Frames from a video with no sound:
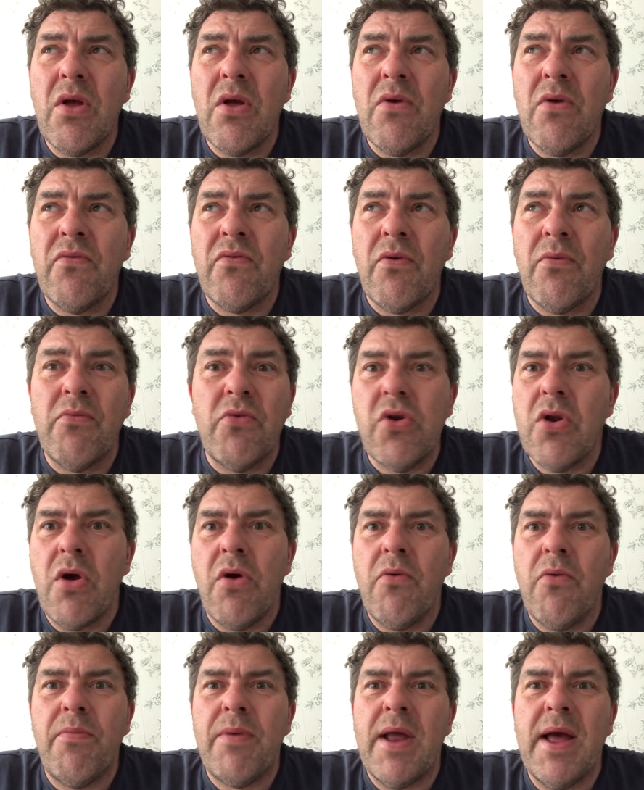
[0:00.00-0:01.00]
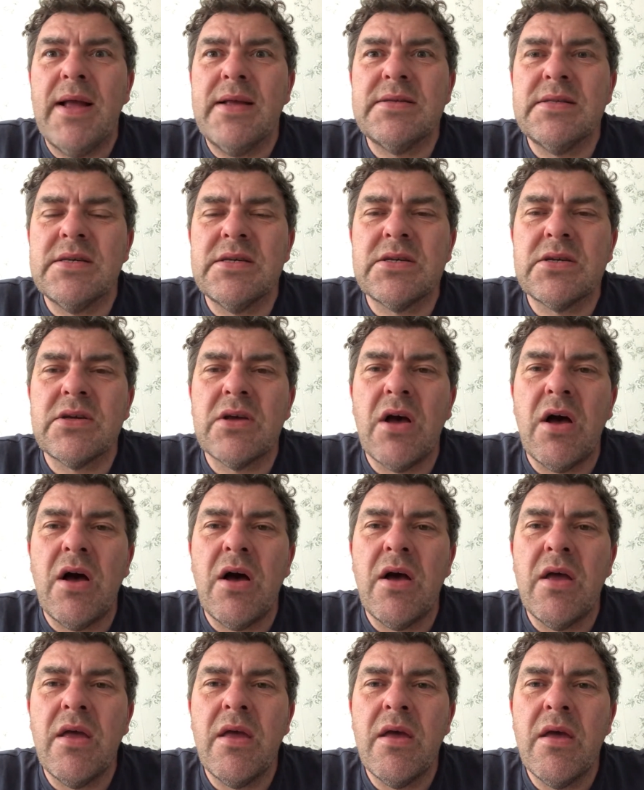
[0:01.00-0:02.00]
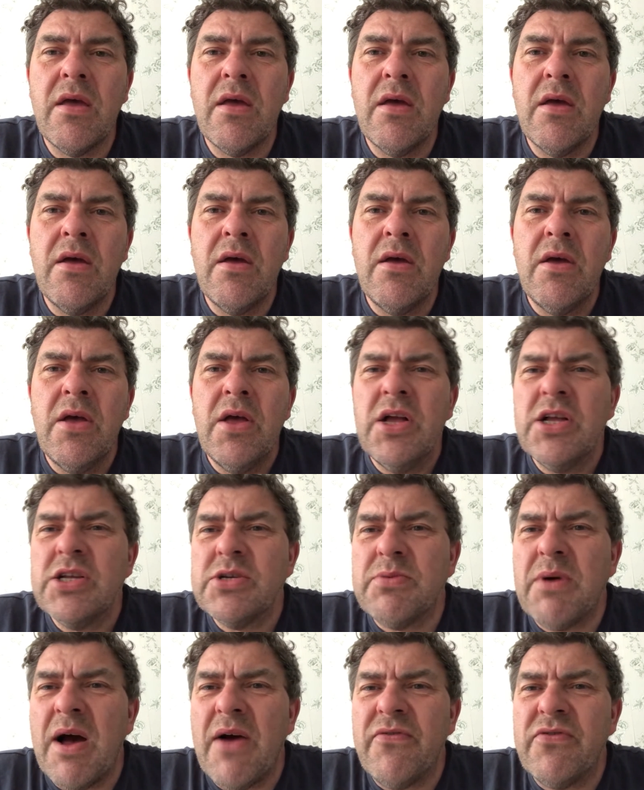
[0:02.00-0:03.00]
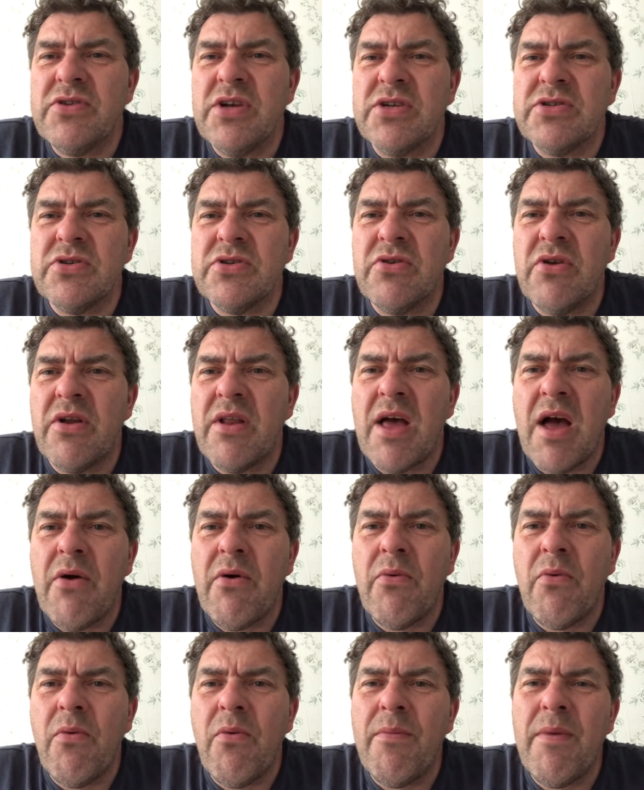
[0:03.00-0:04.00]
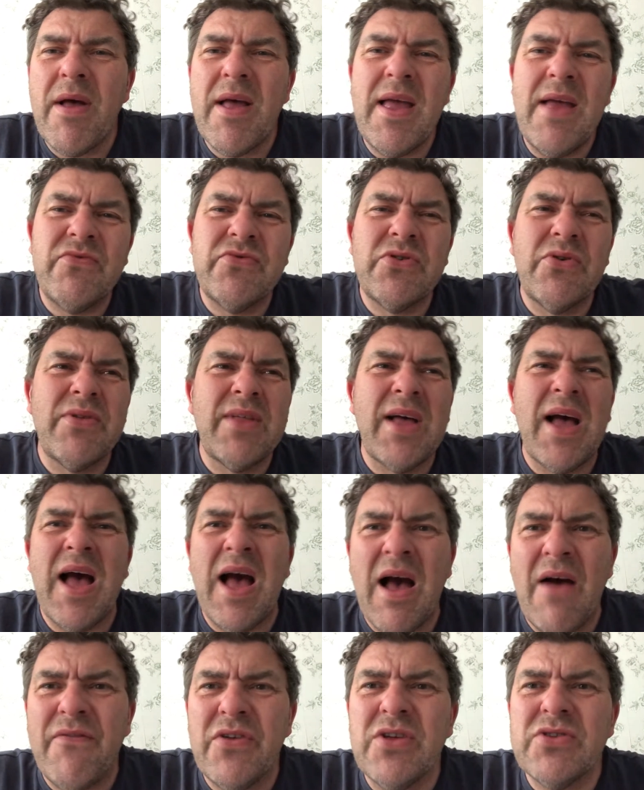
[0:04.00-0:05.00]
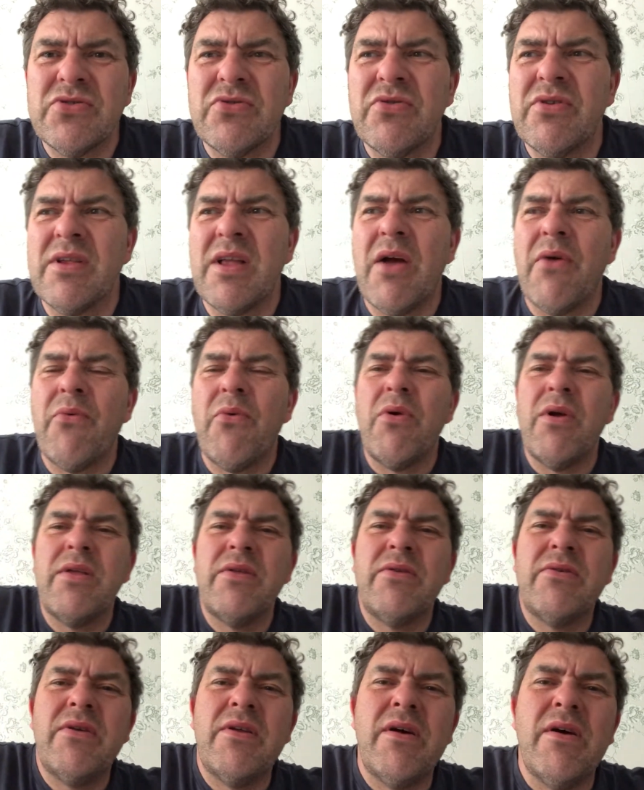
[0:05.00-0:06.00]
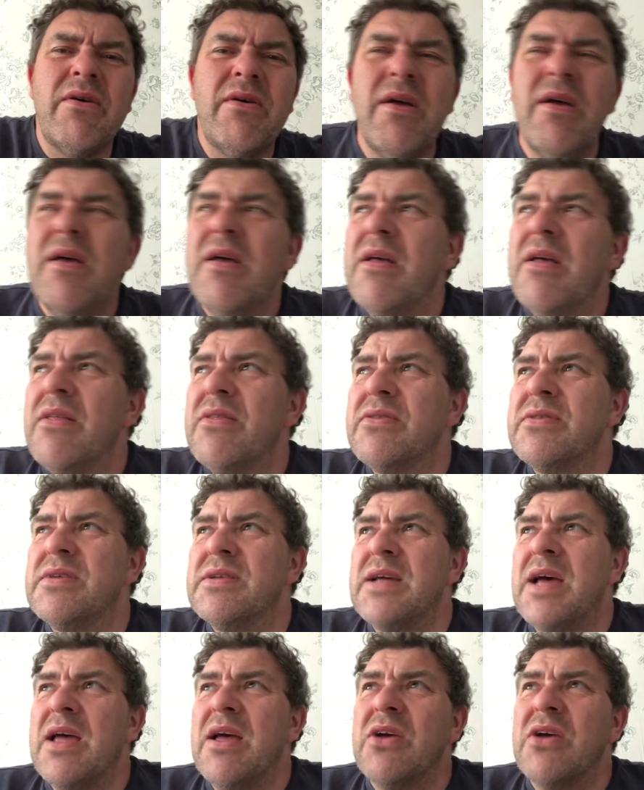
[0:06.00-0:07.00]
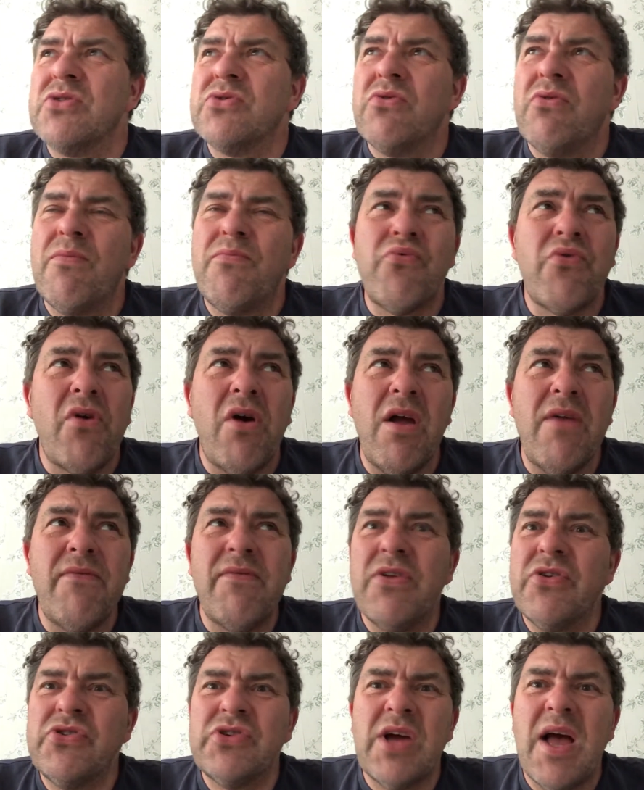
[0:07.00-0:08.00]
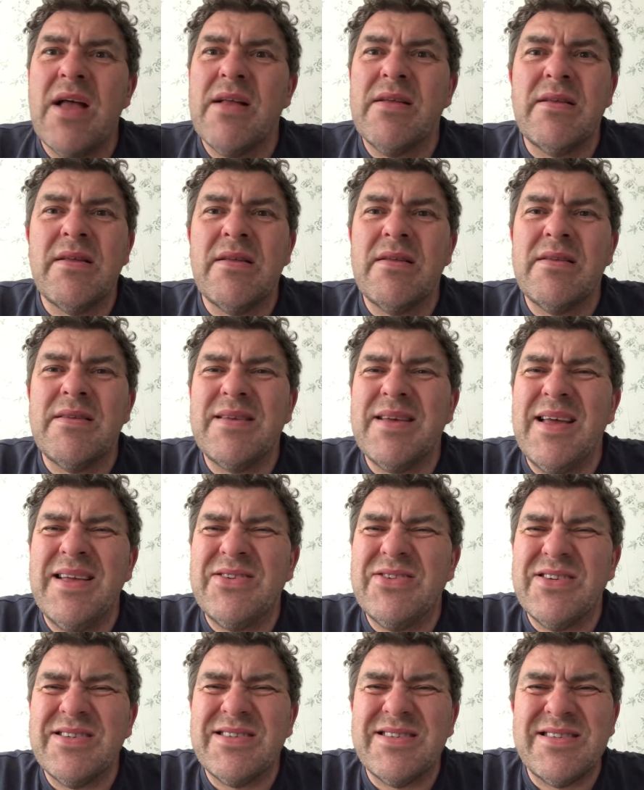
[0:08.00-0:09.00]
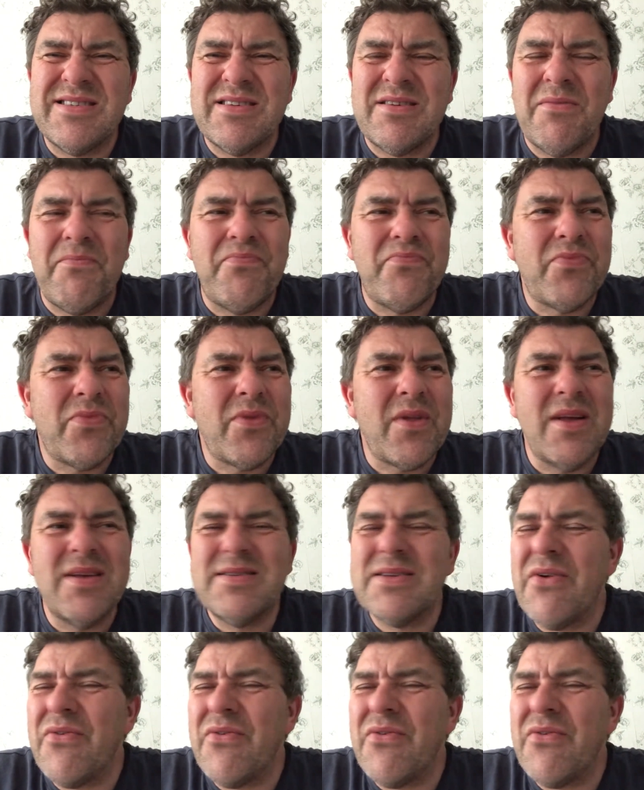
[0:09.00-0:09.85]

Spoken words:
from no planes in the sky, to half a dozen on an hour walk, but even to that half a dozen on an hour walk, and you know, today I saw a private jet, and it just, is there